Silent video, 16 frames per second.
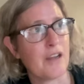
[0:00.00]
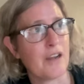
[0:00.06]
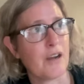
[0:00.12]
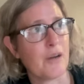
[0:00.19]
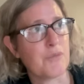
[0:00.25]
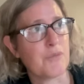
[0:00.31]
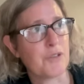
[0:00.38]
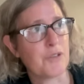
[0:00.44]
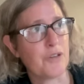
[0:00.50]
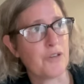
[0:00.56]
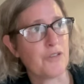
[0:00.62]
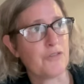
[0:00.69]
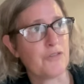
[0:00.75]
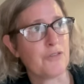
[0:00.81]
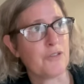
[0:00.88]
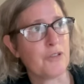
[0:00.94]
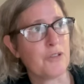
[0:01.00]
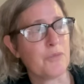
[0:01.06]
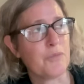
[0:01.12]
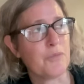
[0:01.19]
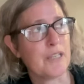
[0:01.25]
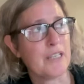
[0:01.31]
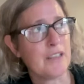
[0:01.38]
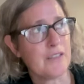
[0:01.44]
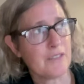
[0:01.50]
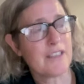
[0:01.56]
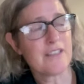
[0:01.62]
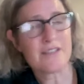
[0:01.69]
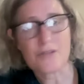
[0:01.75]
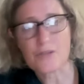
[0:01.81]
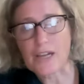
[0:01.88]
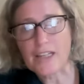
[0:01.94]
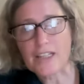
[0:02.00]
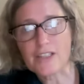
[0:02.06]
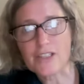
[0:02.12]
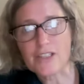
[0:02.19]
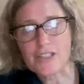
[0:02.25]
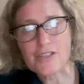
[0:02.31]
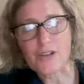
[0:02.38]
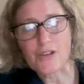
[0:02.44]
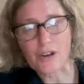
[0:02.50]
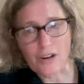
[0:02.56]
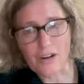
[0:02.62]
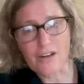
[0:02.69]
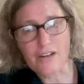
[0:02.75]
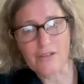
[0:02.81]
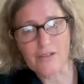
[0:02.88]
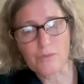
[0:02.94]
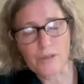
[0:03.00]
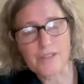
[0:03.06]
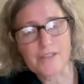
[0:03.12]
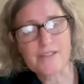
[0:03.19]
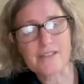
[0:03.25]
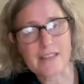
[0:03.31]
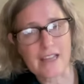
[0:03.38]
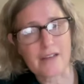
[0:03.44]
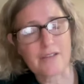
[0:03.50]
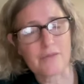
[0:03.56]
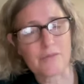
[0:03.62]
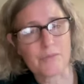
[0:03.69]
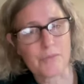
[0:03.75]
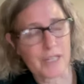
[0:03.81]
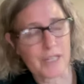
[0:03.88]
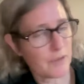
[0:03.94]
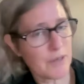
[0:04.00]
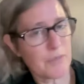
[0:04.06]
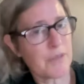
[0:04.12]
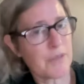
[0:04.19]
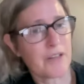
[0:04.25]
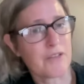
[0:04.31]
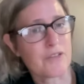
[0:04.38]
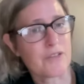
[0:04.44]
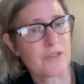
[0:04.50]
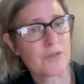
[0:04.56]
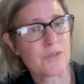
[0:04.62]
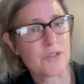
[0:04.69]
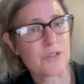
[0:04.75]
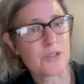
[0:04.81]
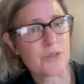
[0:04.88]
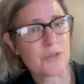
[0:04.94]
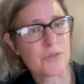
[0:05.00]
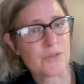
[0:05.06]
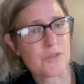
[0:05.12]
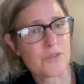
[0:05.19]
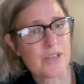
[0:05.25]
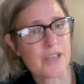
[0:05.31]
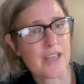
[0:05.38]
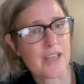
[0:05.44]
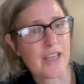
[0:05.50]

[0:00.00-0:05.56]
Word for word: observe you know many of these strategies are ones that my grandparents used to use